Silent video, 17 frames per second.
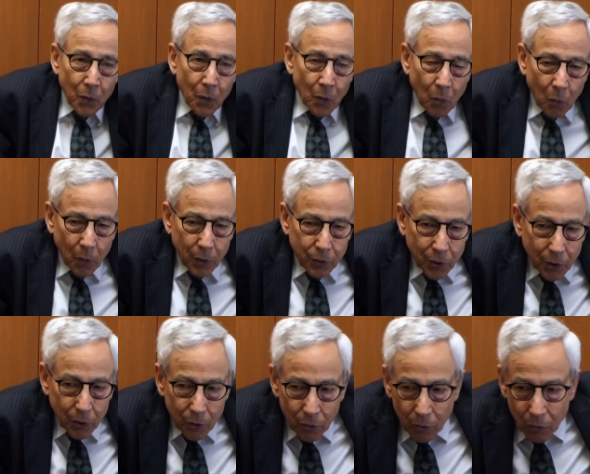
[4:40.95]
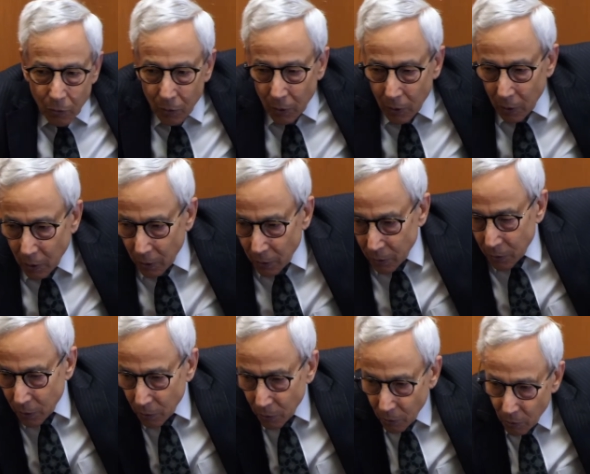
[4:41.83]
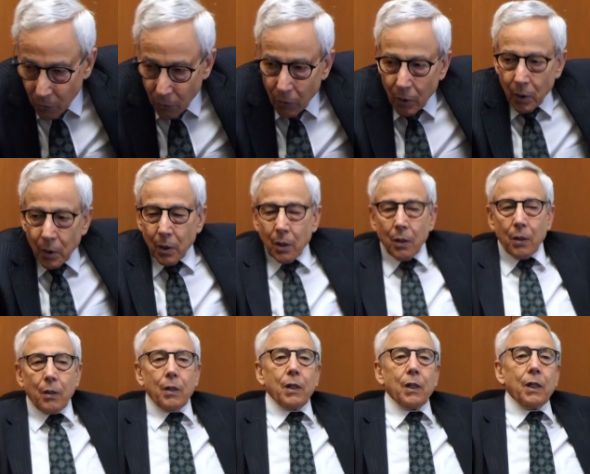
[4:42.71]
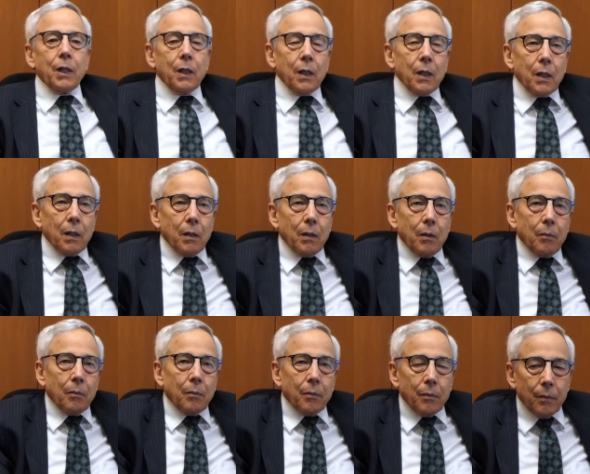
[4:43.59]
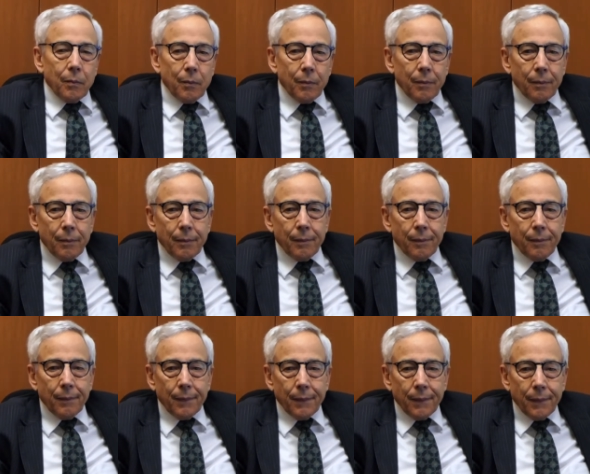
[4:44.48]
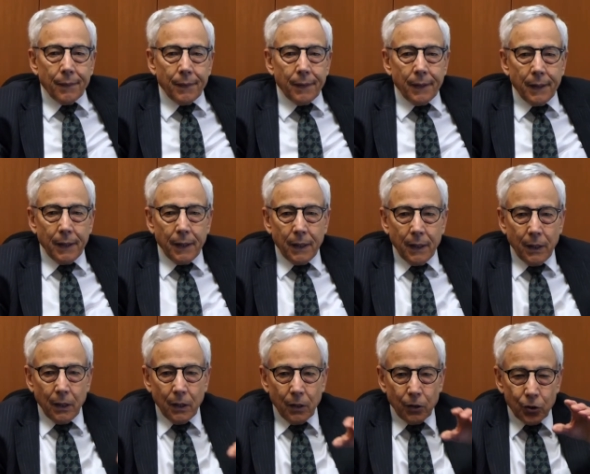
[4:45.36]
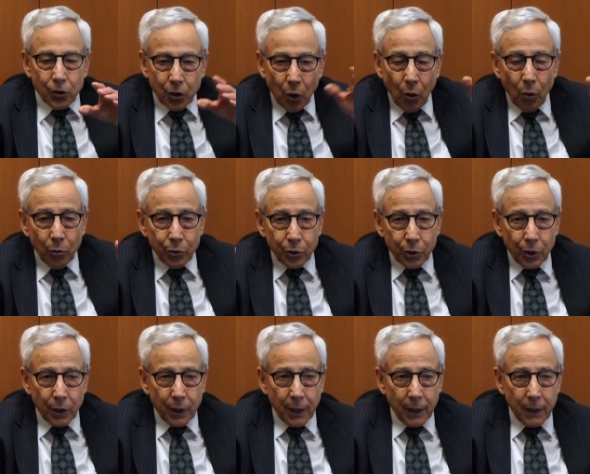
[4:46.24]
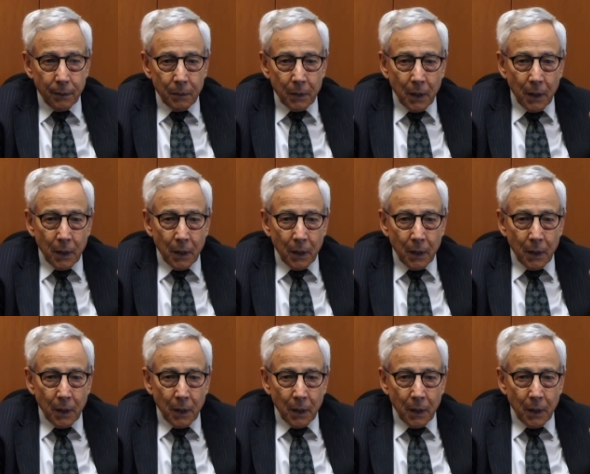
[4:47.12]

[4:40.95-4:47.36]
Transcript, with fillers: was to do the, uh, the, the show circuit.